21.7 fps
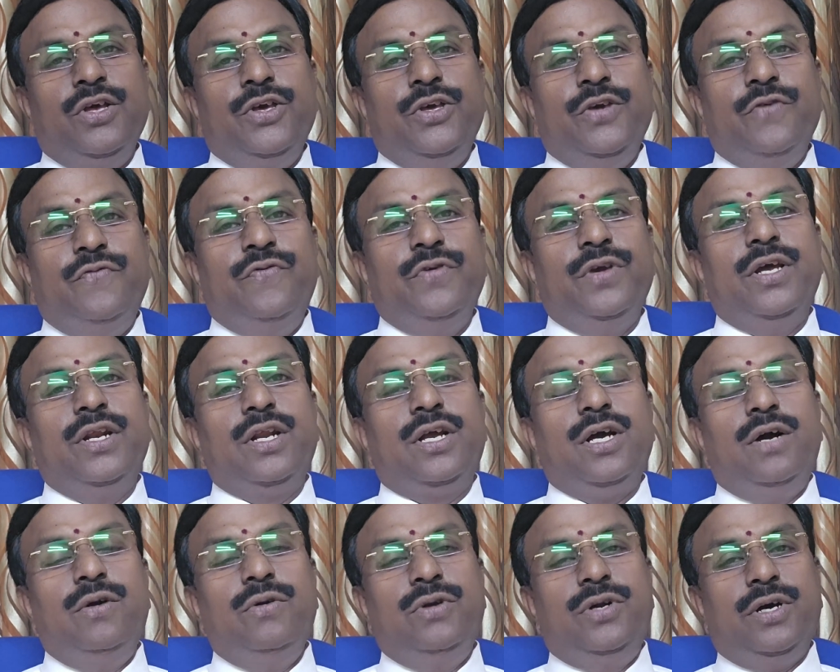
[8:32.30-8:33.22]
If you
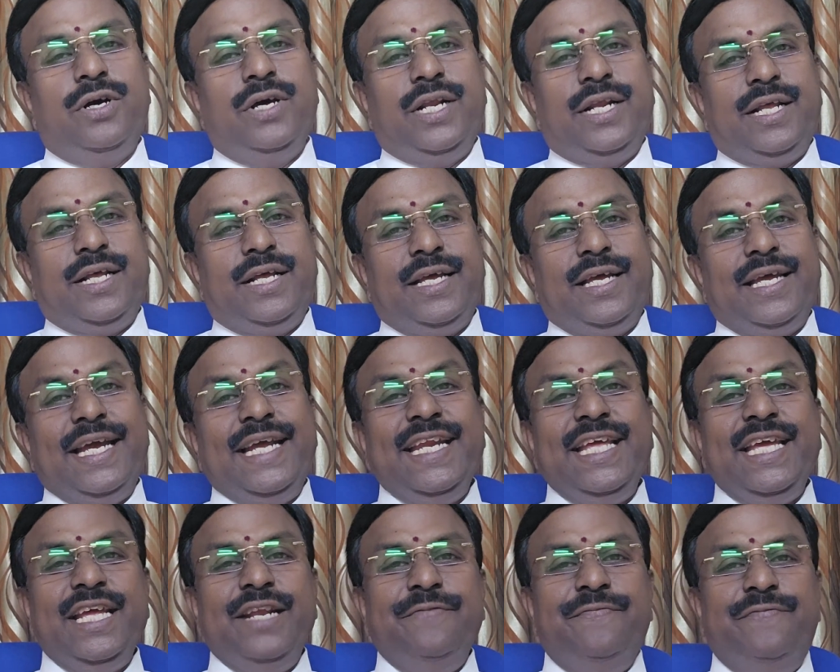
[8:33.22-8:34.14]
encounter
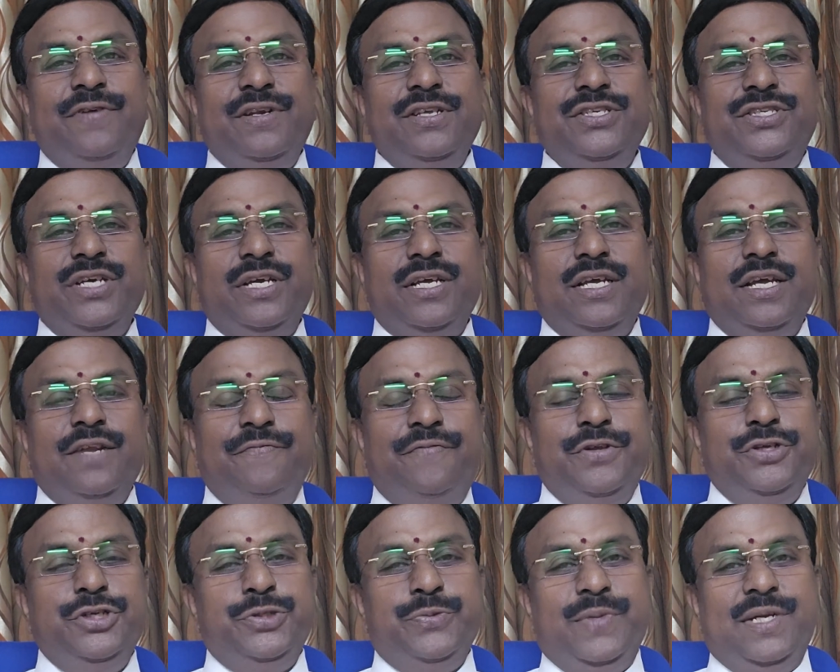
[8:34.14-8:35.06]
any
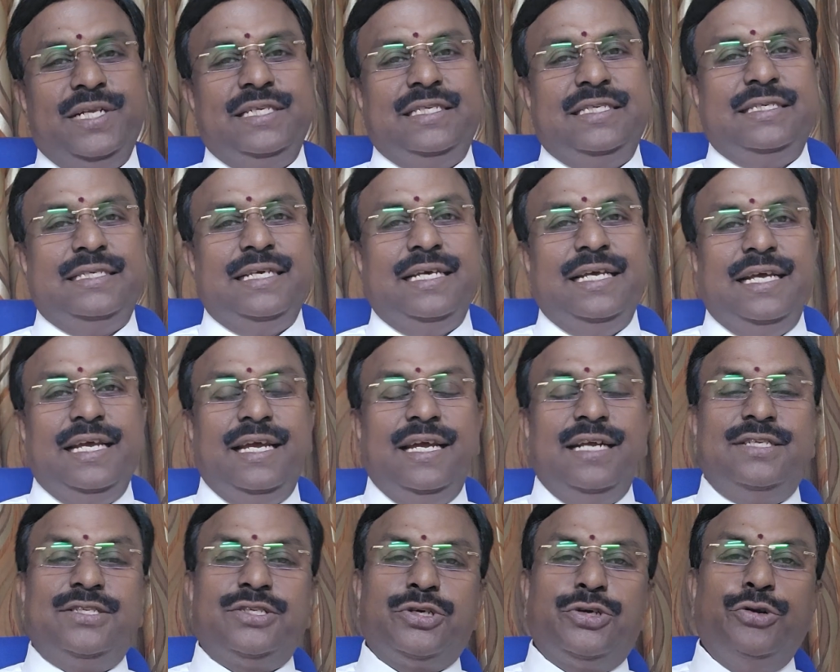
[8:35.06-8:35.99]
infringements,
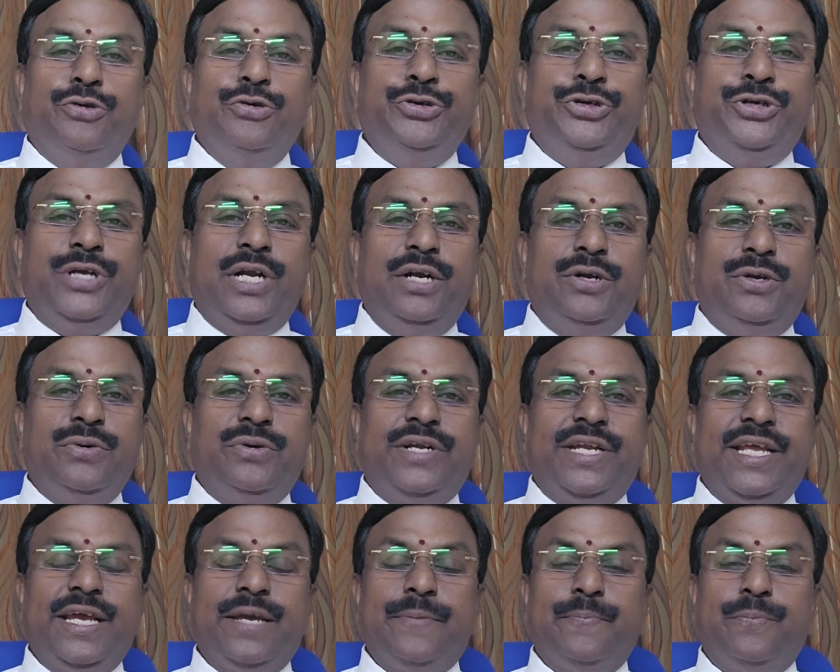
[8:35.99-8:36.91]
it's crucial to
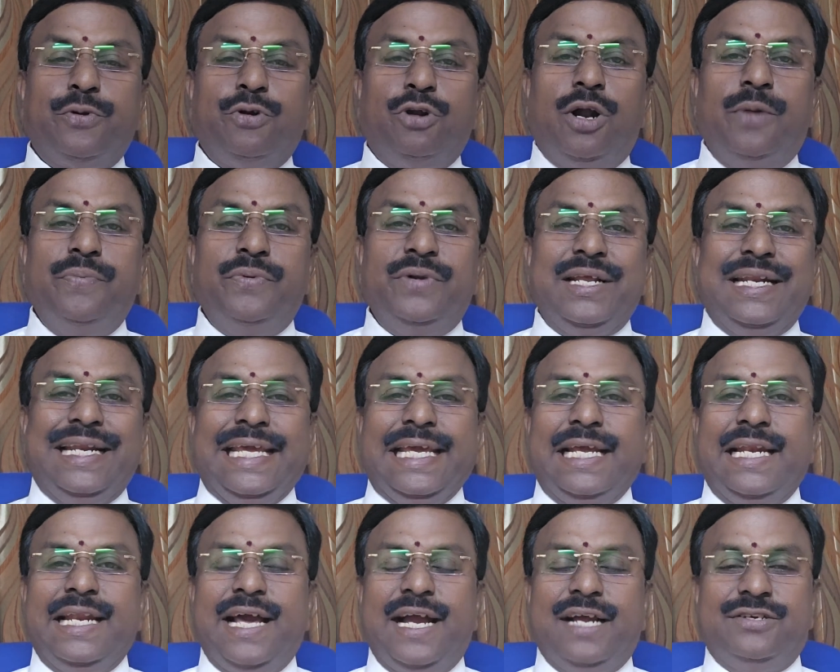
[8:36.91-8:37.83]
take prompt
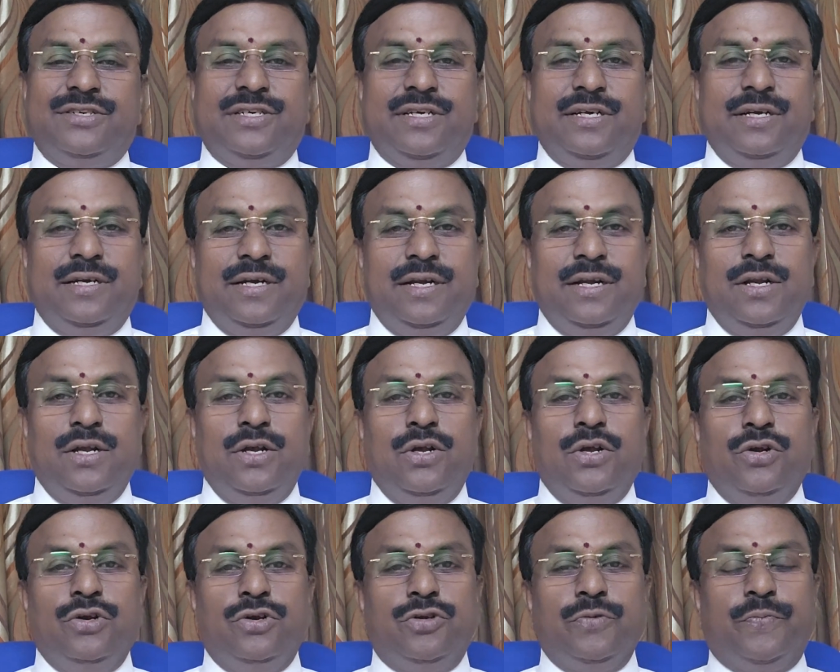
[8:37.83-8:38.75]
legal action
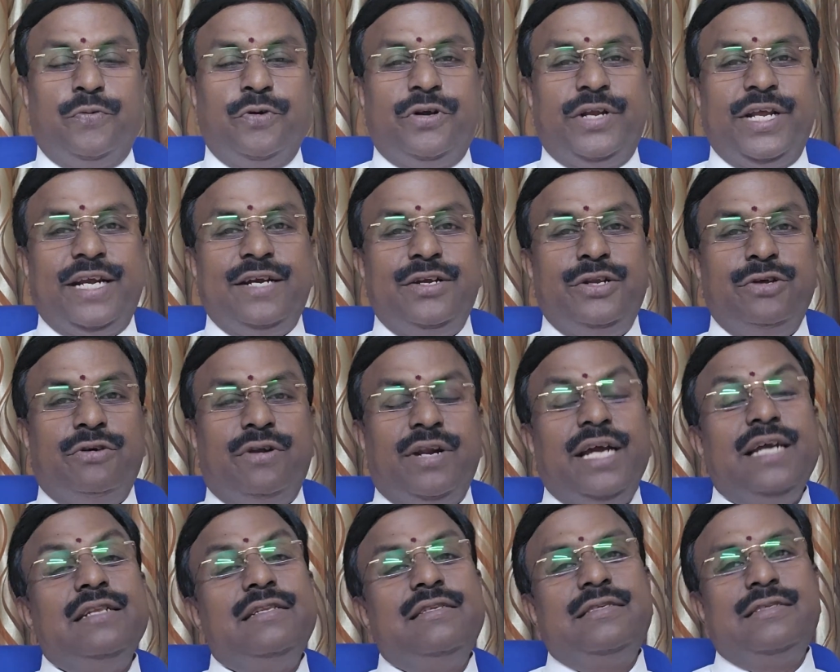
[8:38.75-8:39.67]
to protect your
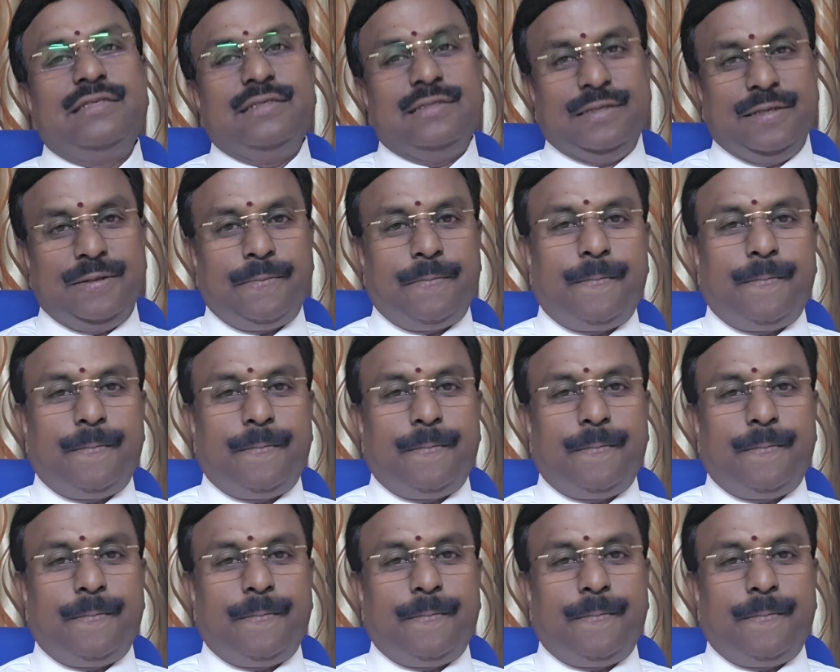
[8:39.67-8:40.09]
rights.